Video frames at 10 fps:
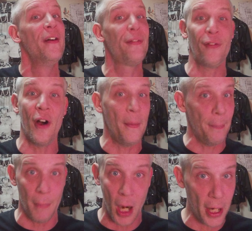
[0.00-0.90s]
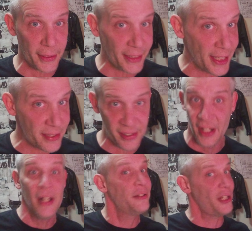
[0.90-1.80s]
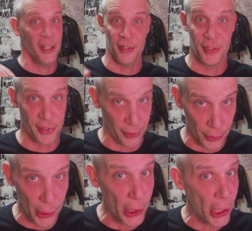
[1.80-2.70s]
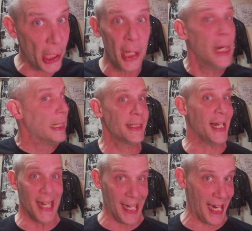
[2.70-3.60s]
from Marcus to Scooter to